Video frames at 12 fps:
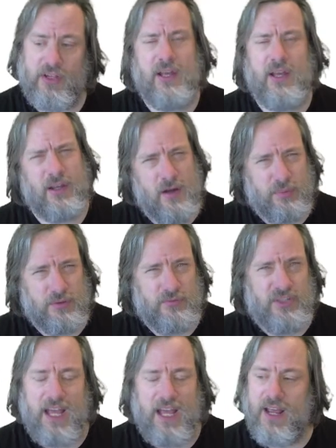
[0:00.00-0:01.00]
a couple of
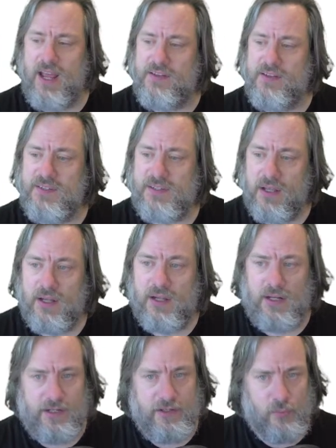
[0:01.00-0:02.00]
dead ends,
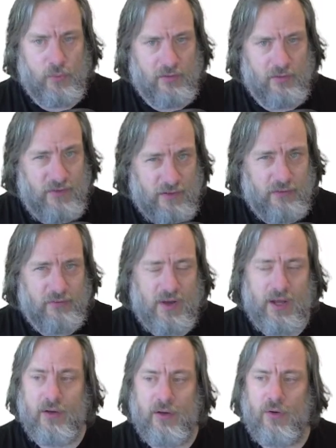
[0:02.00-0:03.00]
you want to
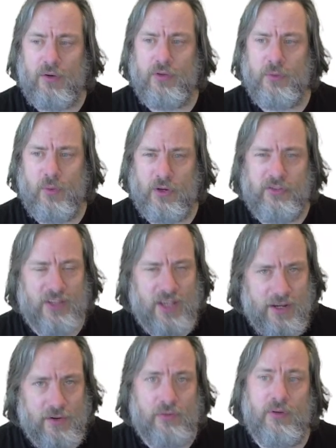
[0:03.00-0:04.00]
verify it all, you want to
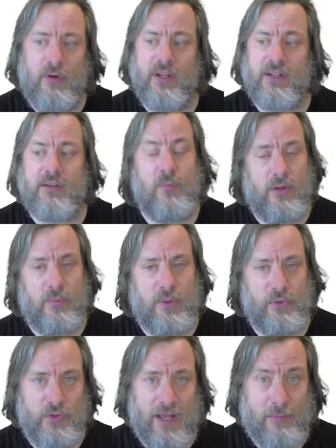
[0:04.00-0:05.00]
sign off on it. Well, we'll
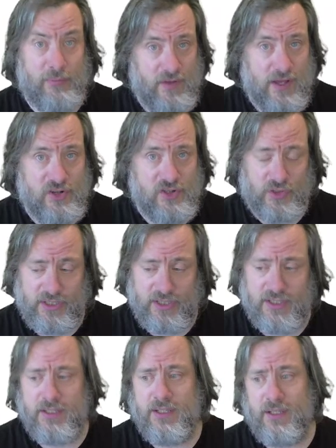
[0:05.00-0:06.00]
do that professionally
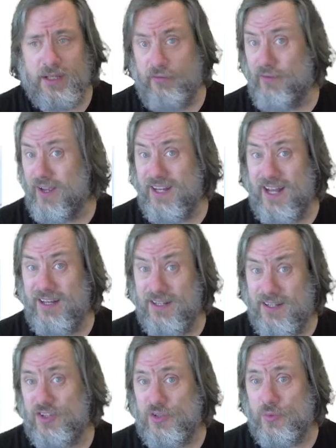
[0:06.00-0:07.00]
and find any
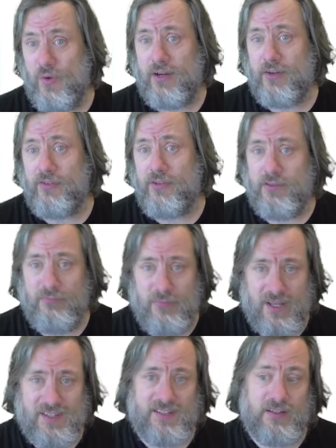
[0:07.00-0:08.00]
additional records that you've
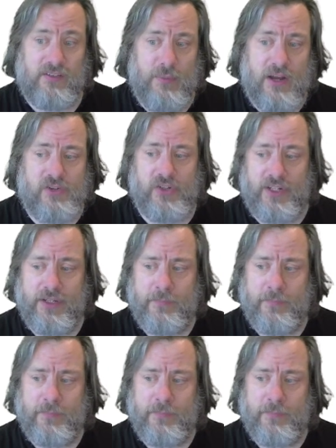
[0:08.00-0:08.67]
missed, especially